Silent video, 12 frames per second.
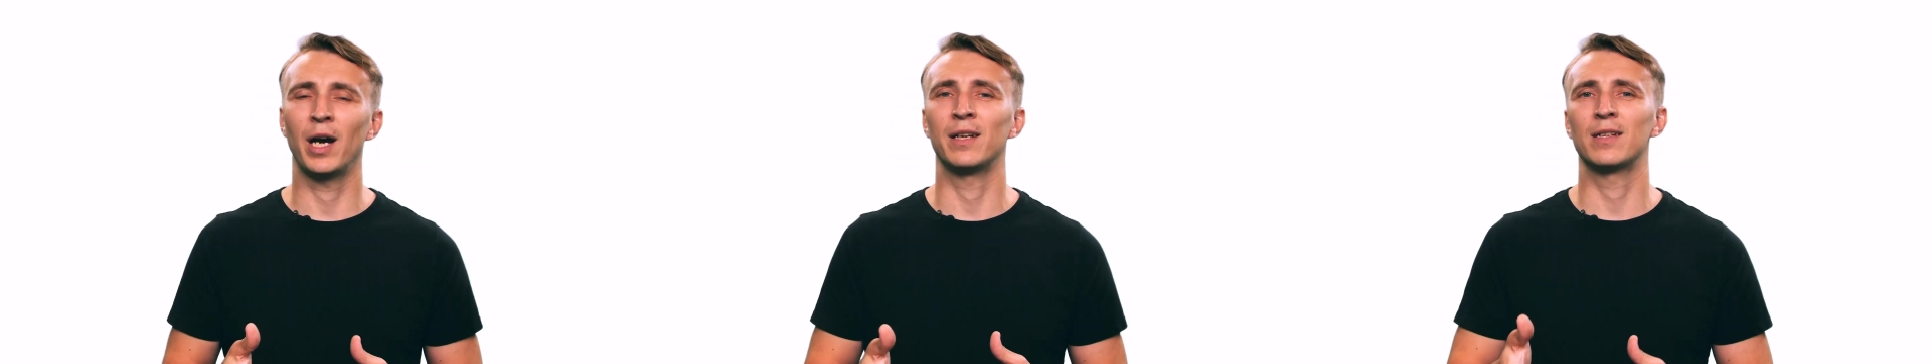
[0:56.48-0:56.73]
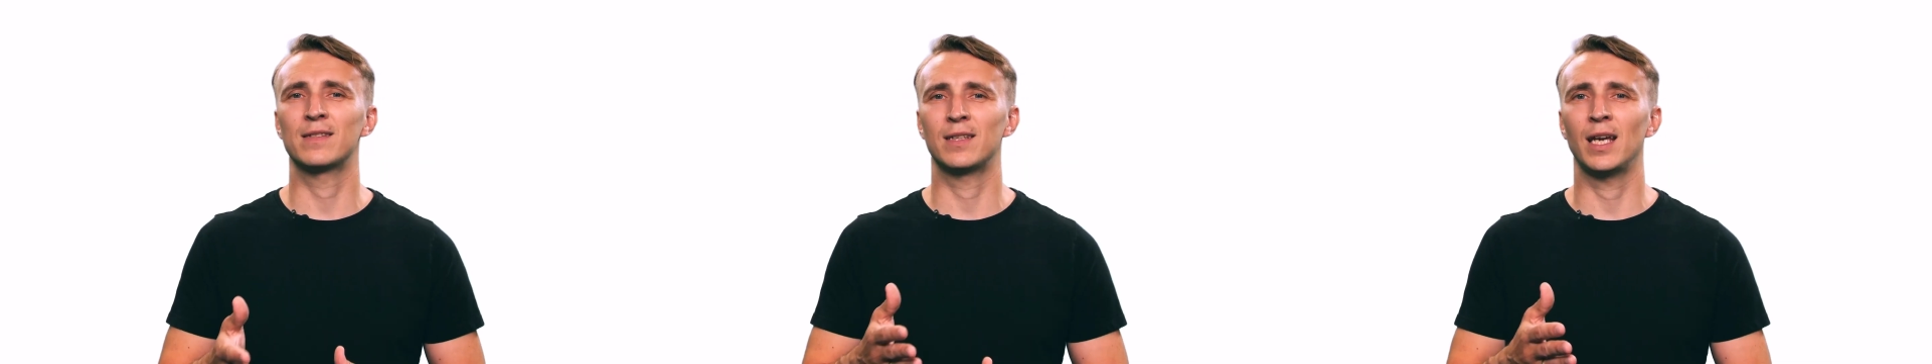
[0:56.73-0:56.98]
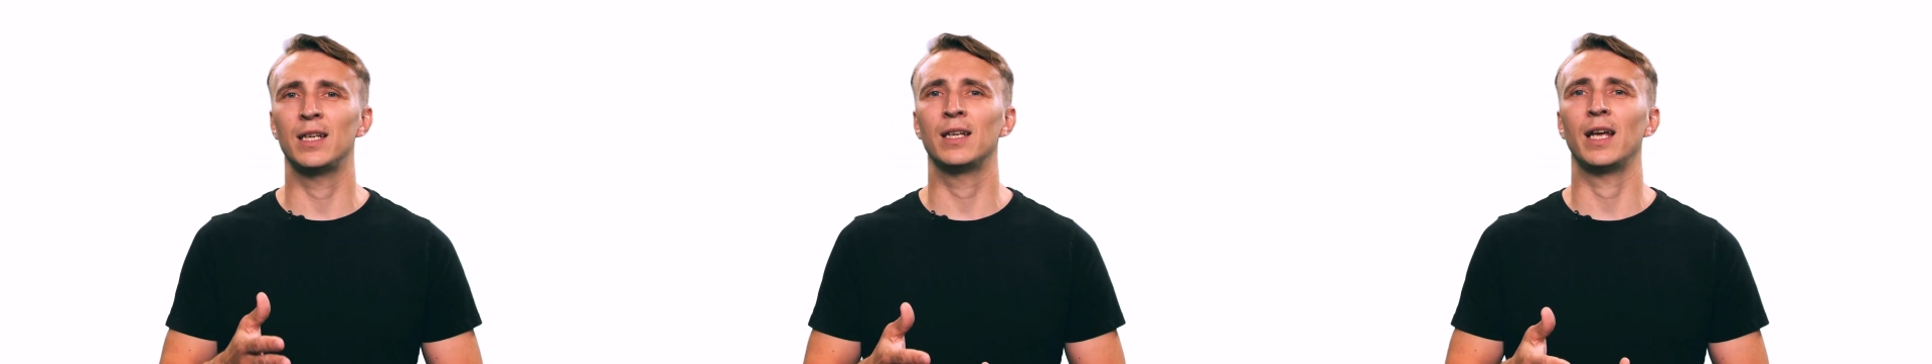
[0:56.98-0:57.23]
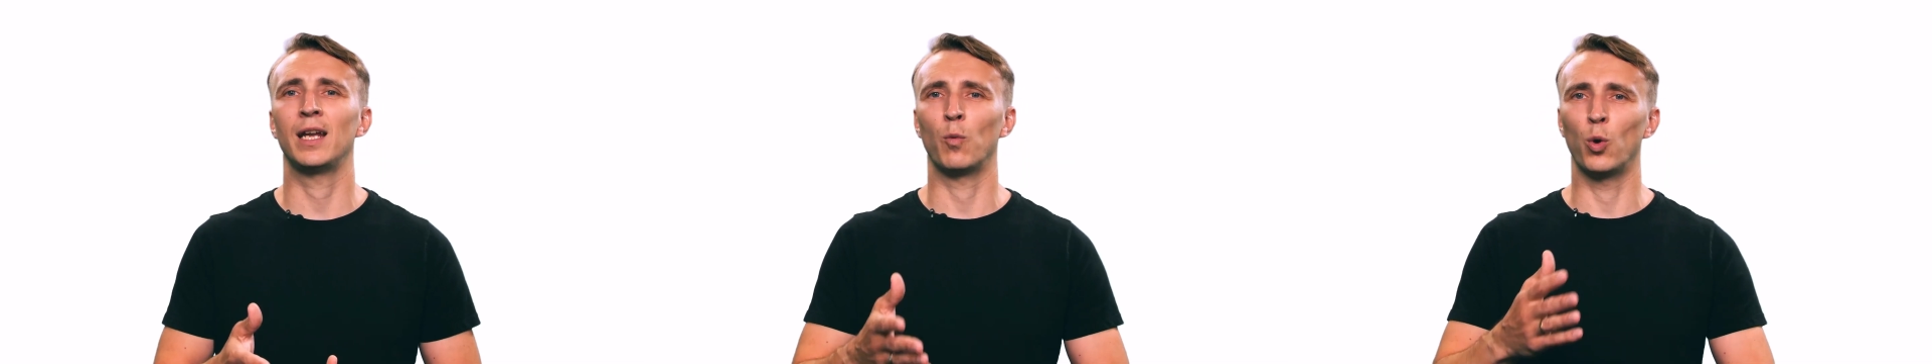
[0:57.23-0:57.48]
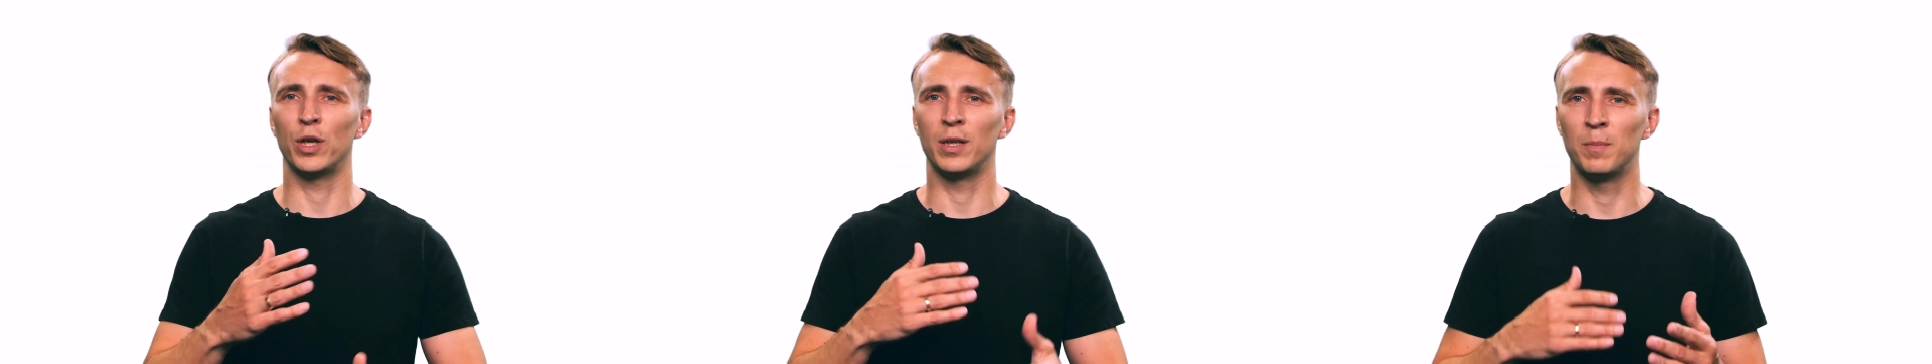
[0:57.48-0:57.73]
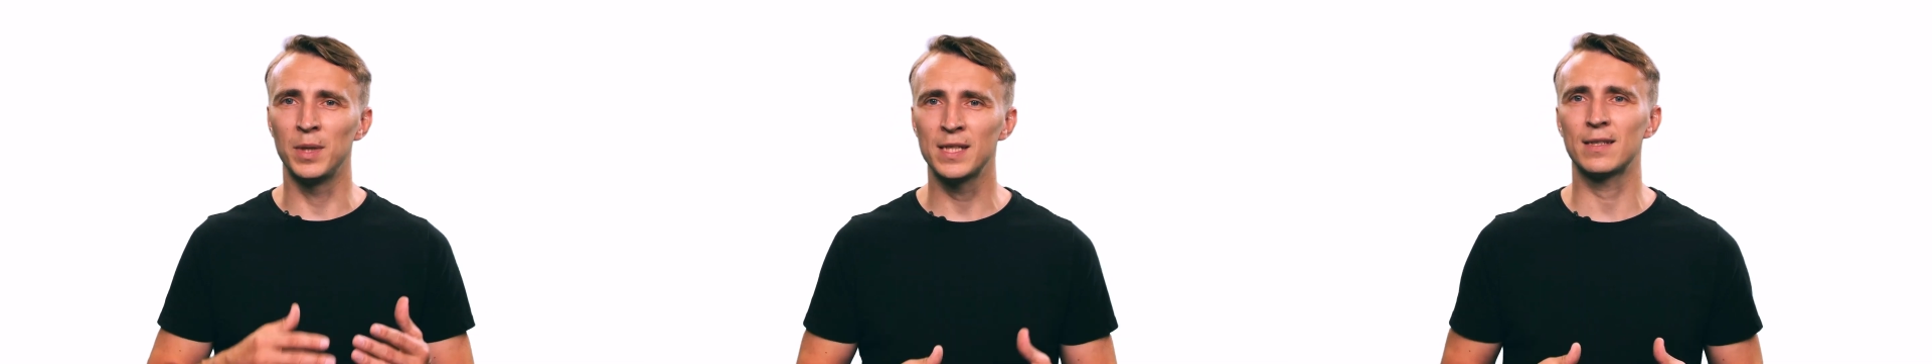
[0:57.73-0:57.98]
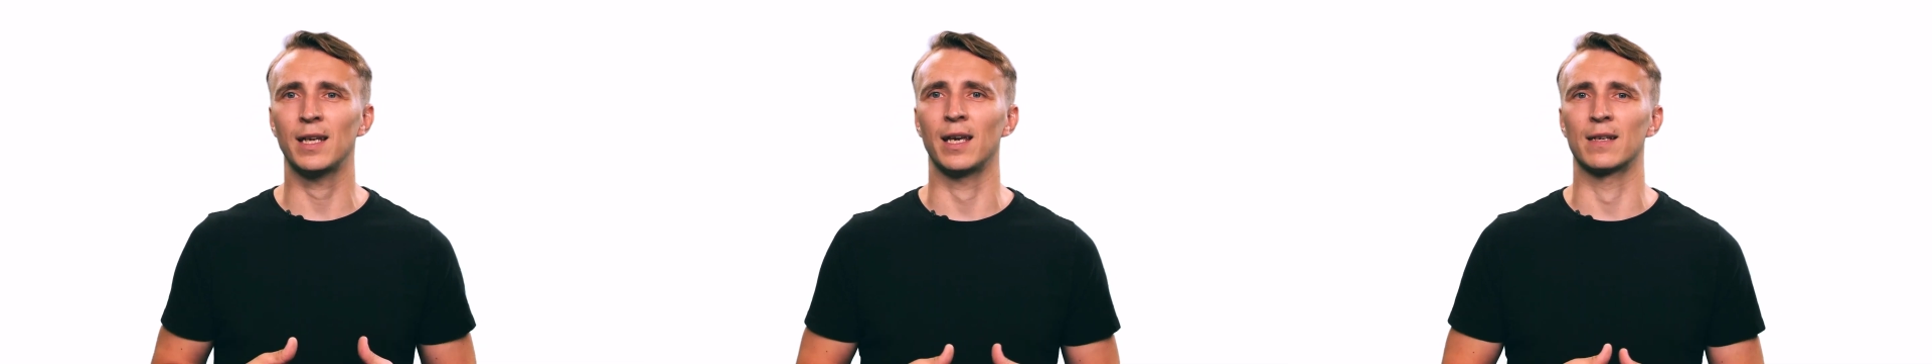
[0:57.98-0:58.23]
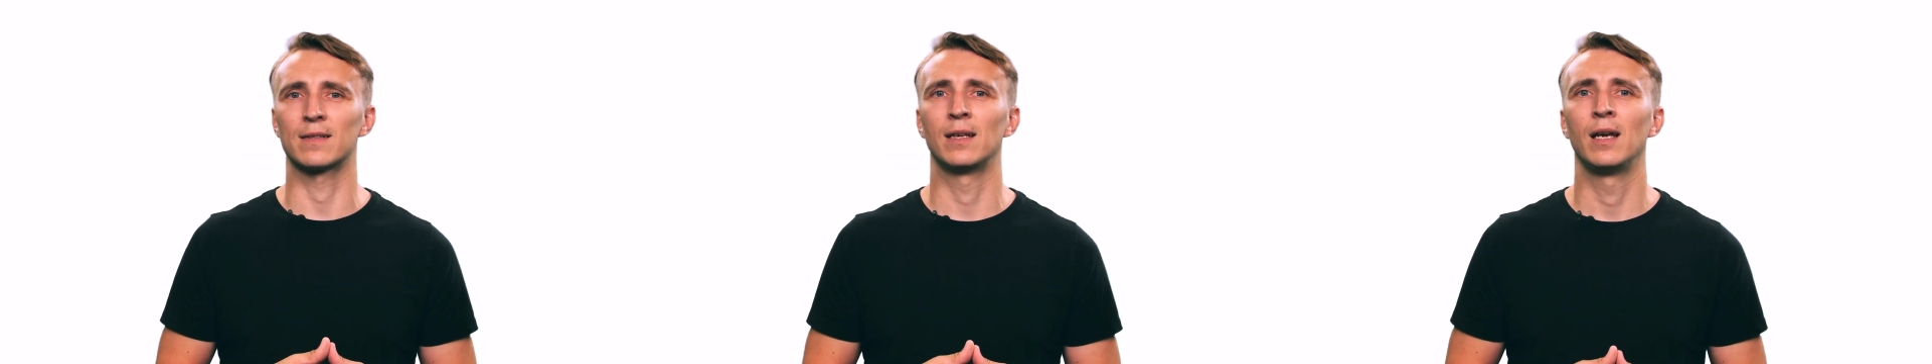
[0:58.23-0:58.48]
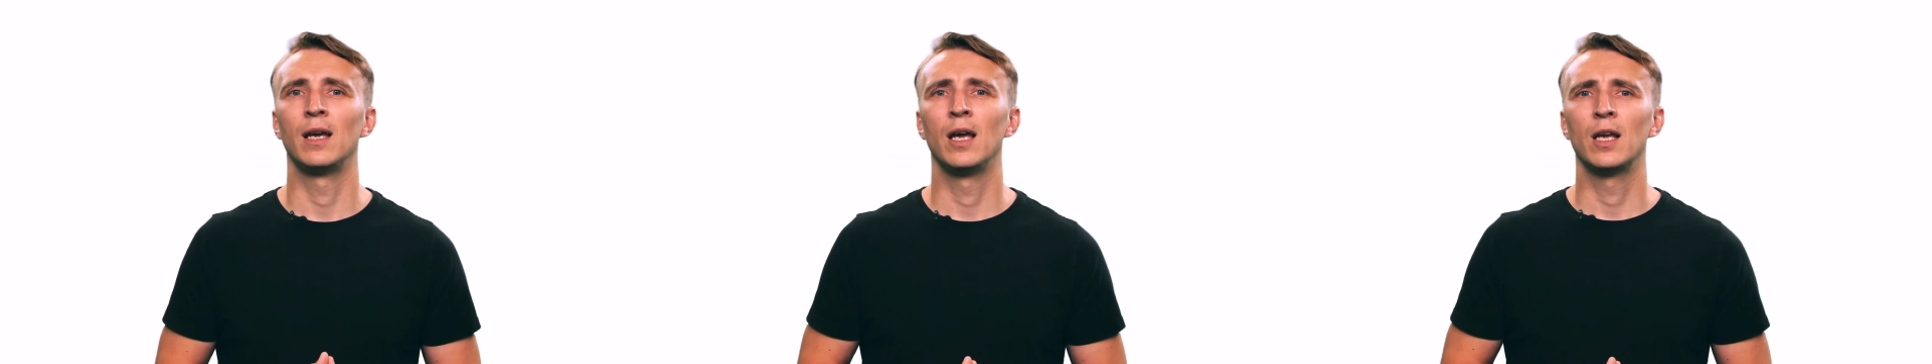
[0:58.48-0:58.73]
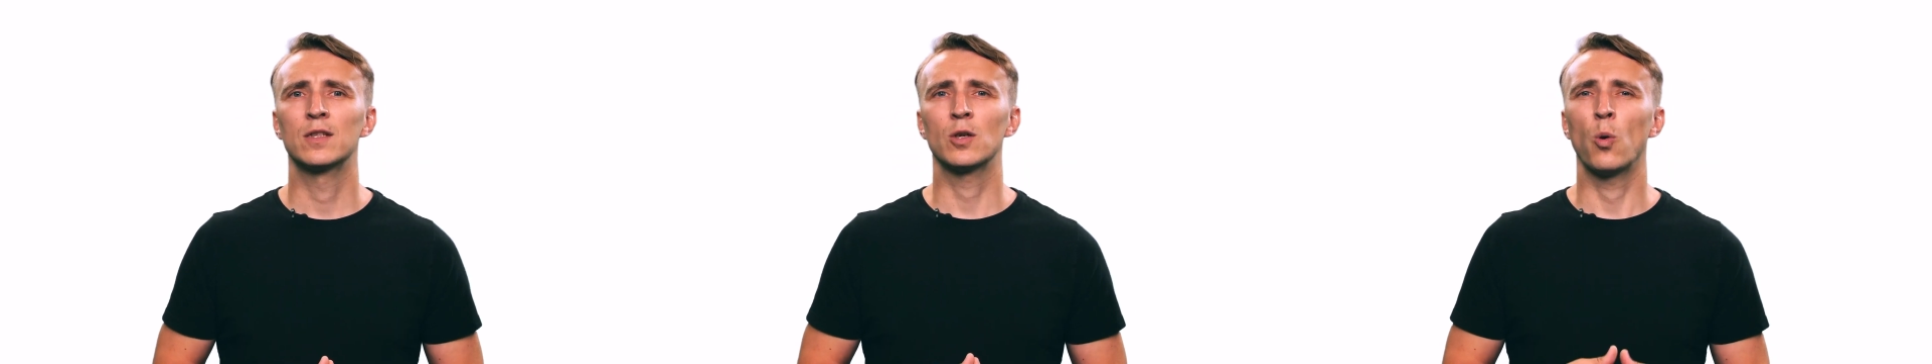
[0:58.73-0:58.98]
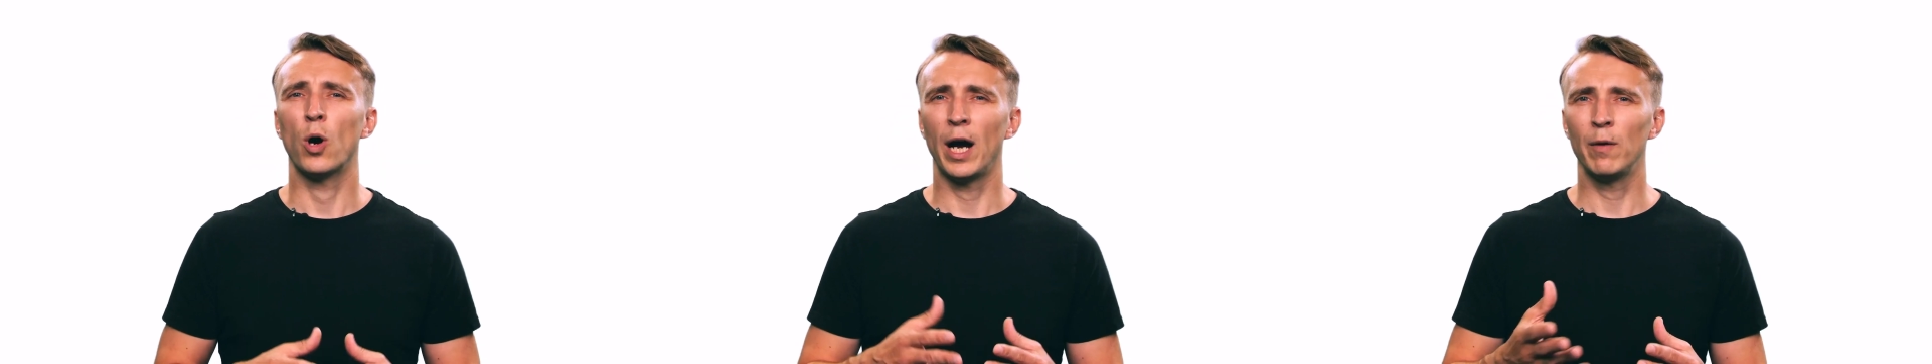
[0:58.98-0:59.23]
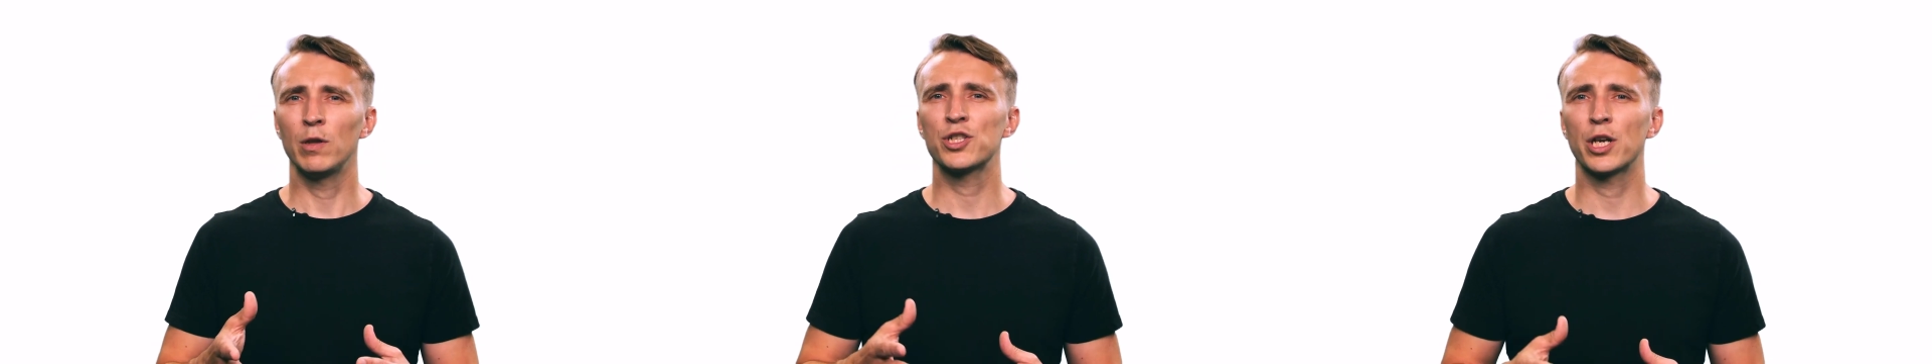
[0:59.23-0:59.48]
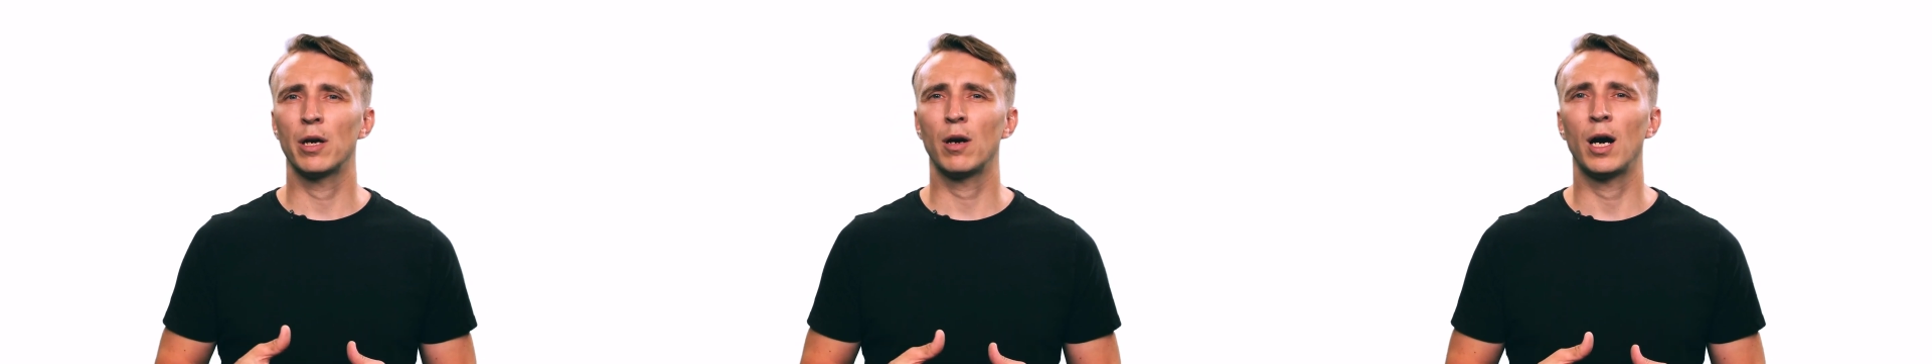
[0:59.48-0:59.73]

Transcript: by understanding and avoiding mistakes. So I will share